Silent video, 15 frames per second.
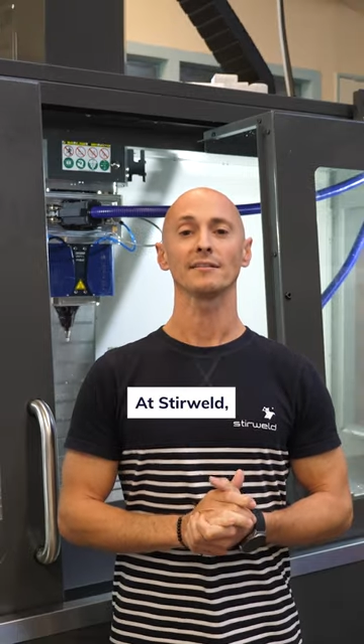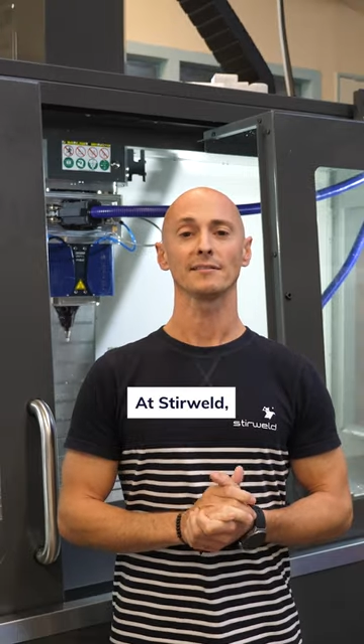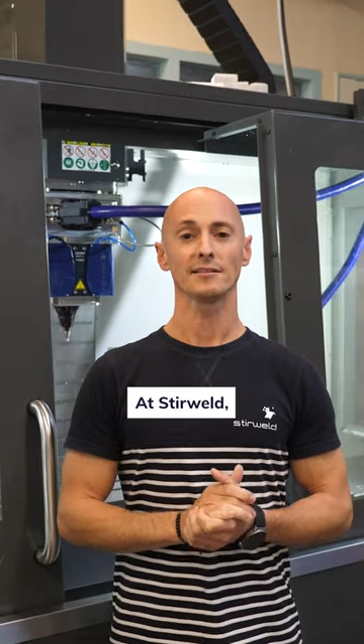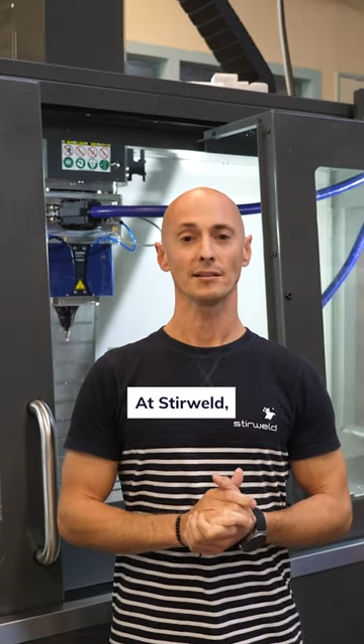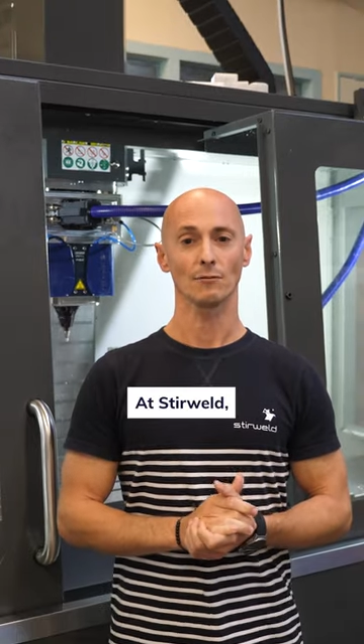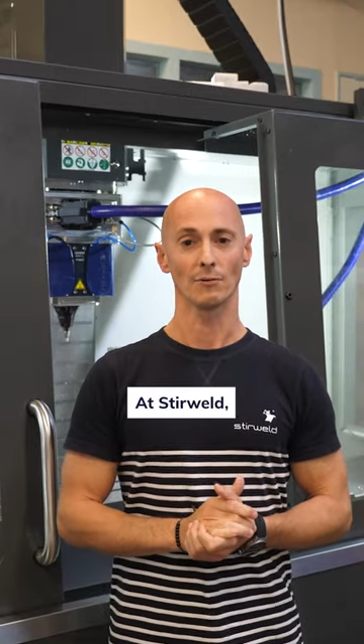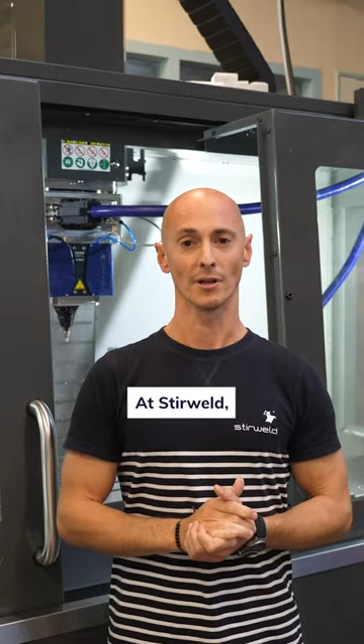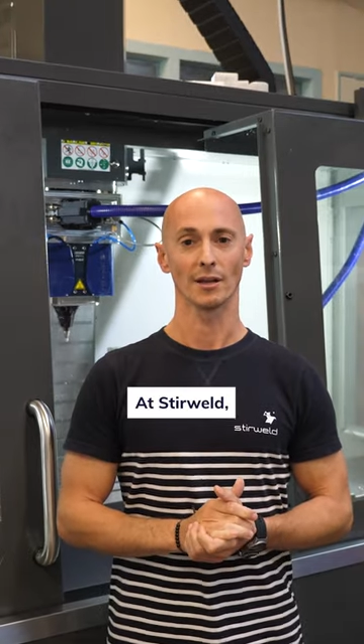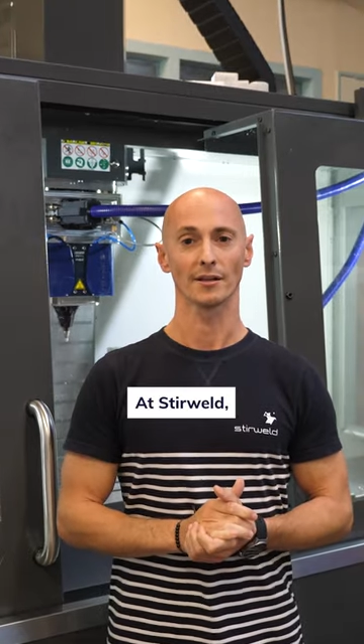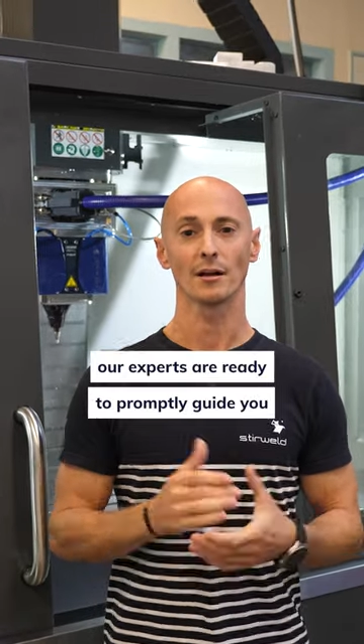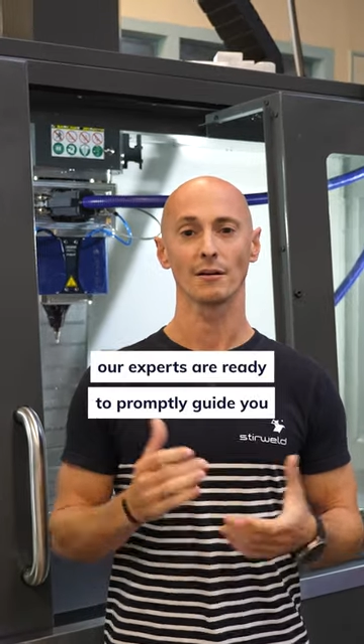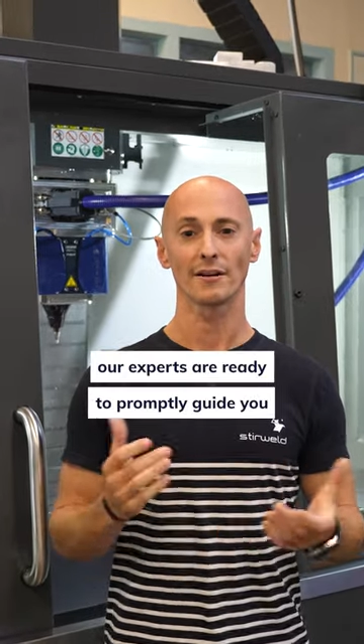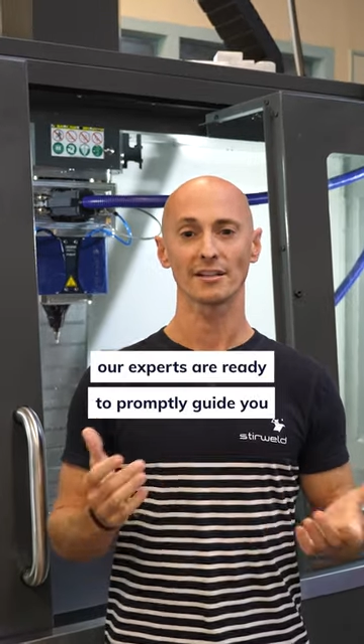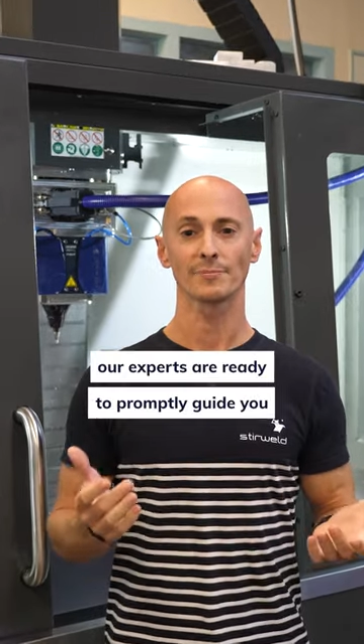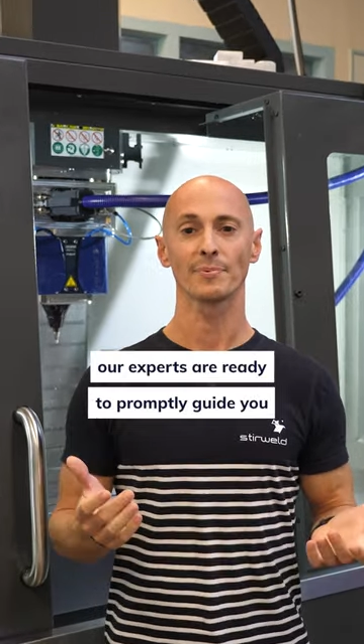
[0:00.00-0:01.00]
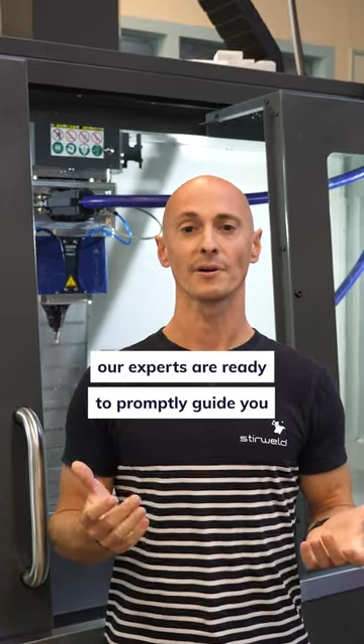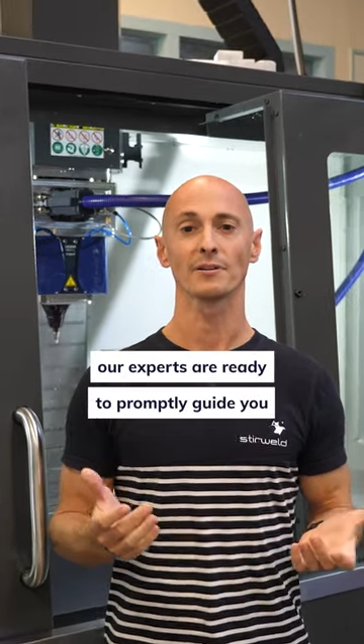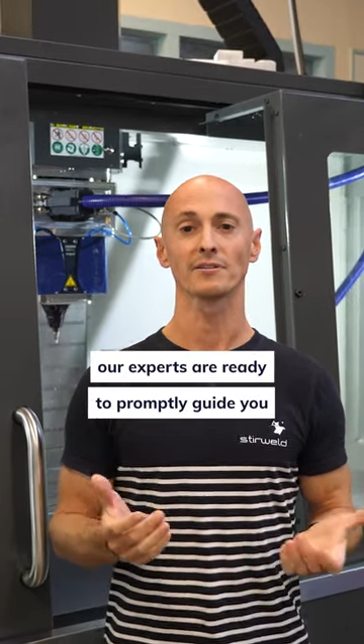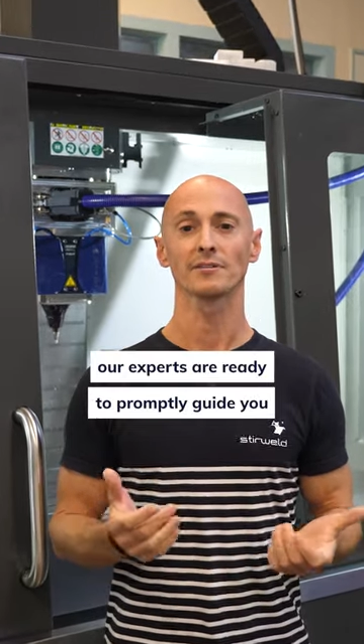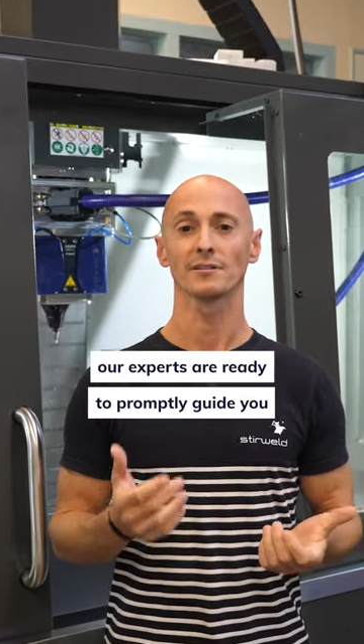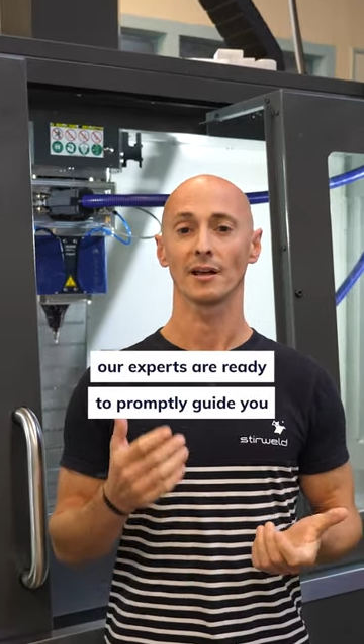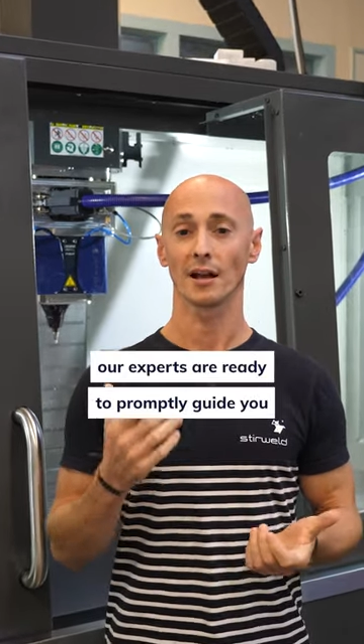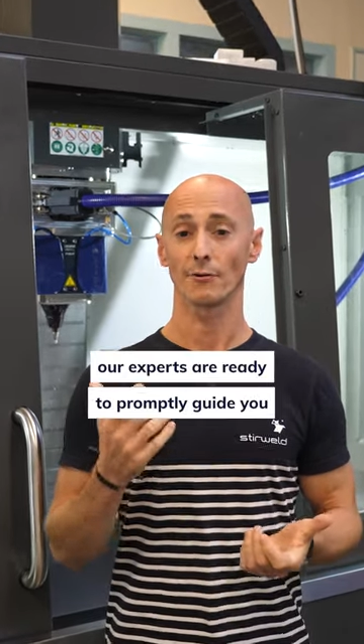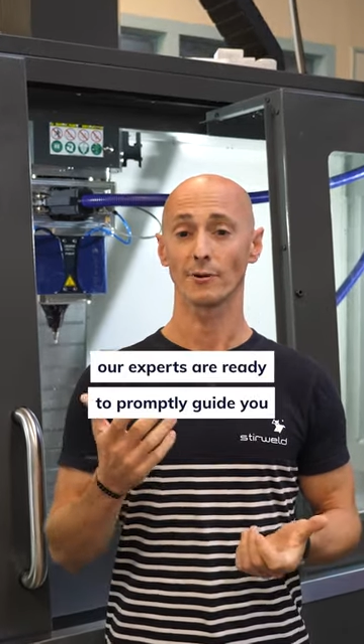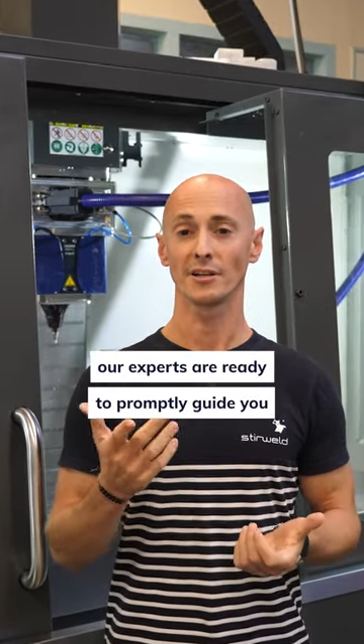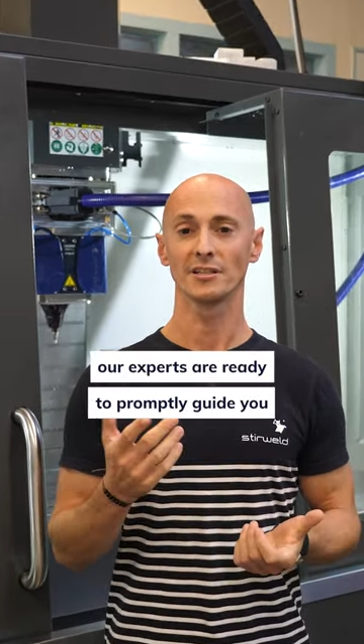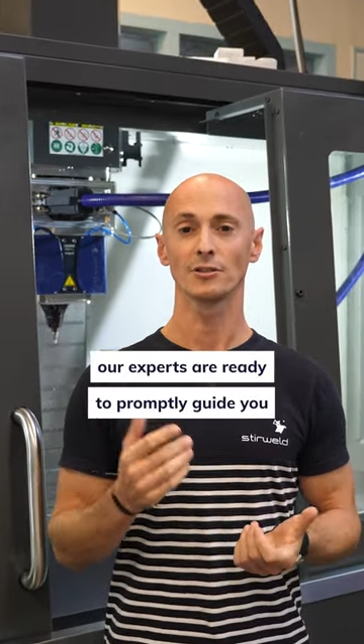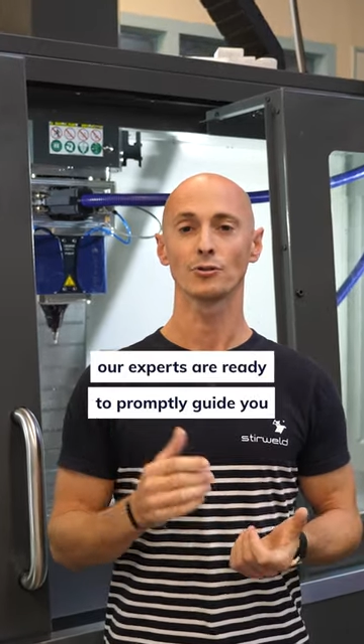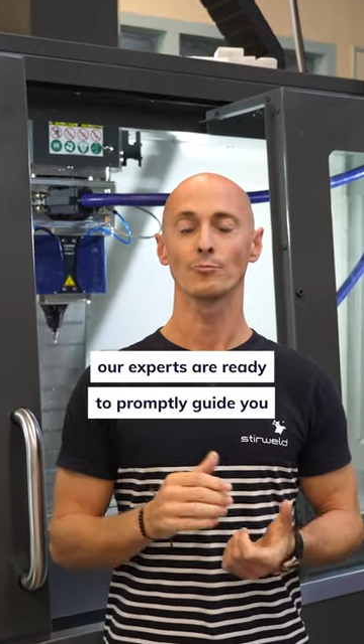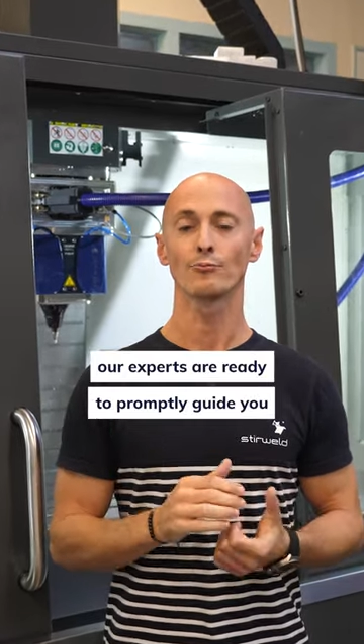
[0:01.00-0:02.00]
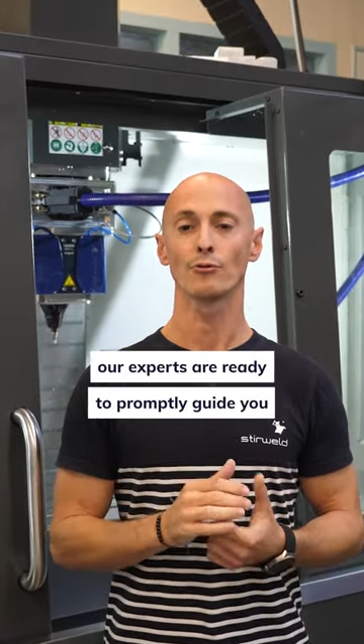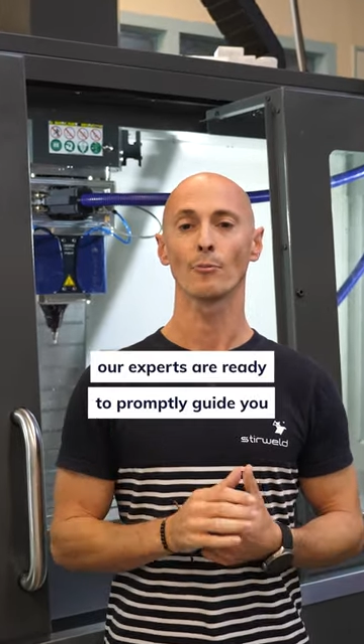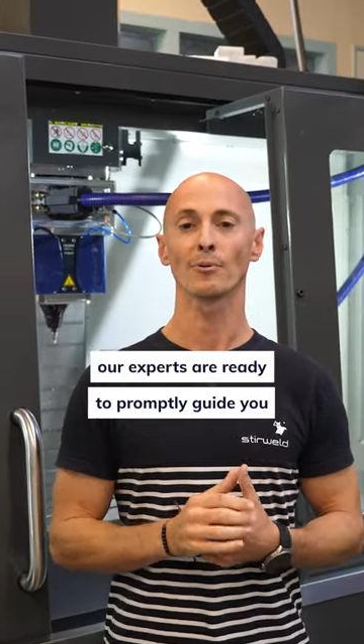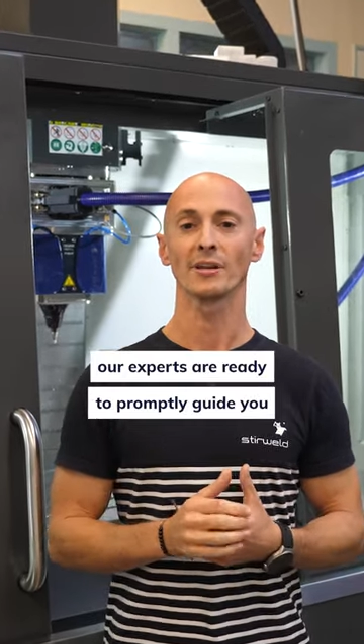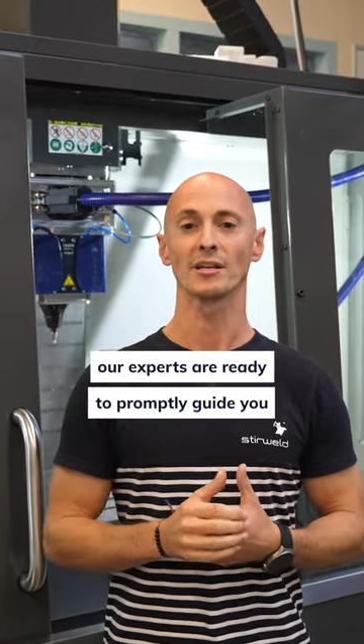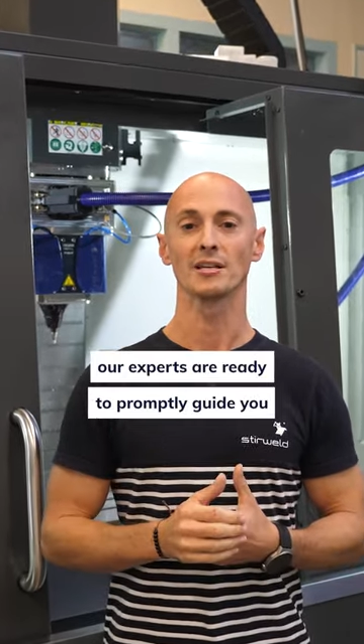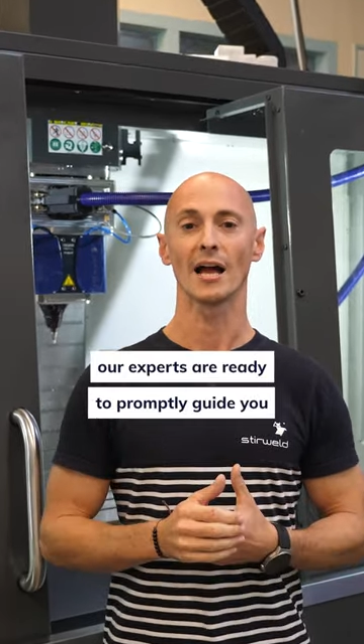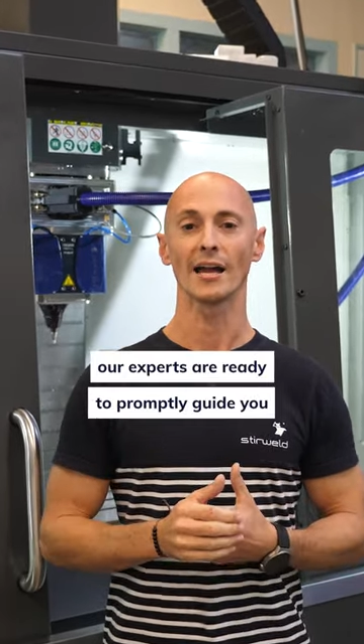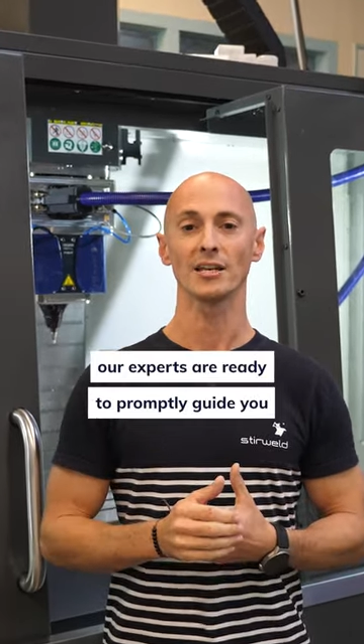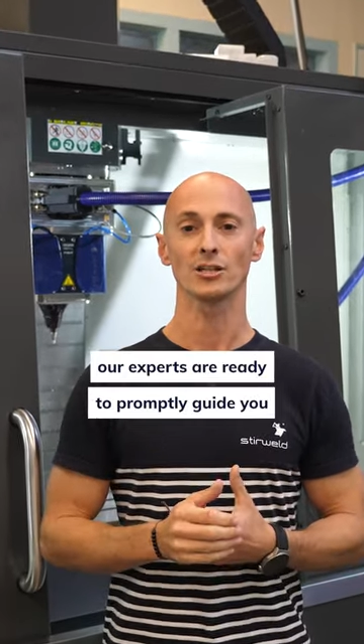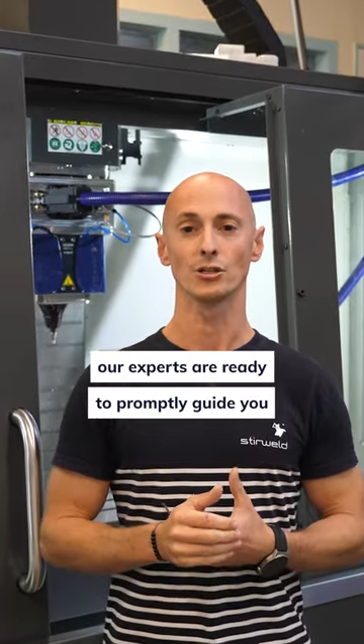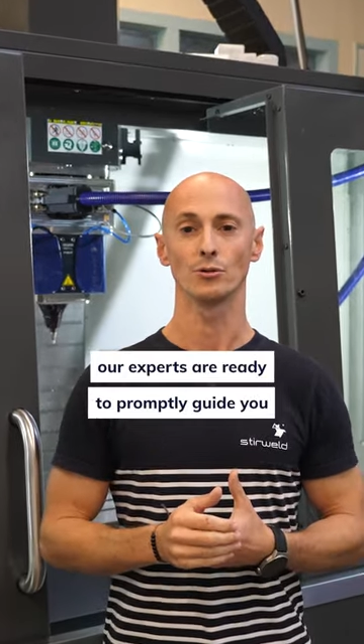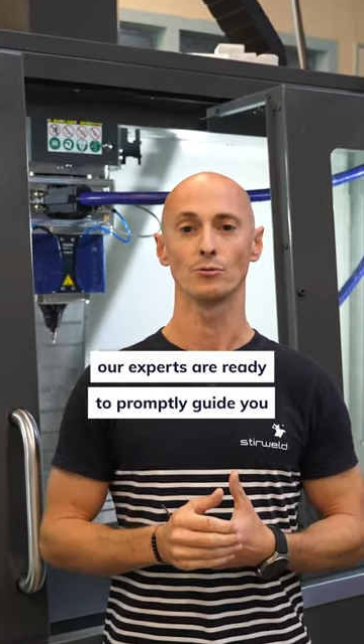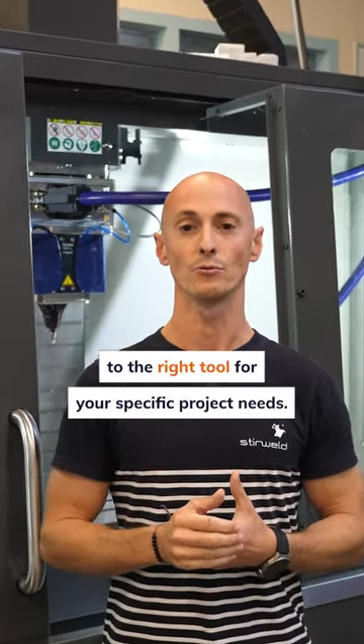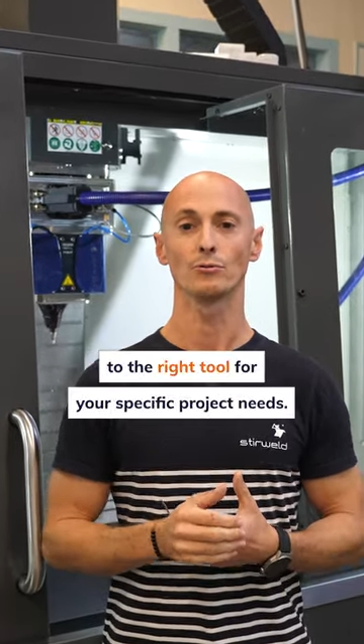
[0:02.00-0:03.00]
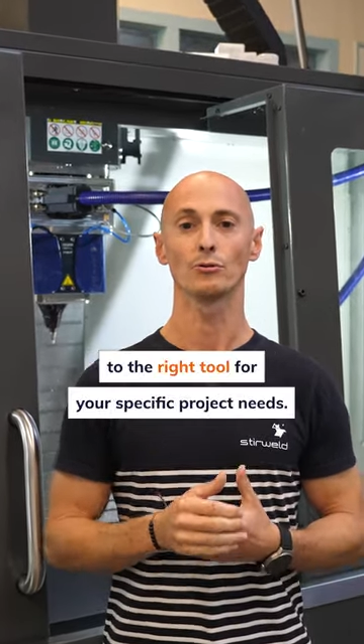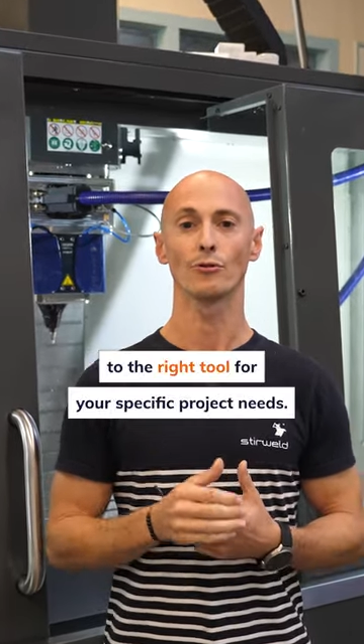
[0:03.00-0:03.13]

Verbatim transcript: At Stirweld, our experts are ready to promptly guide you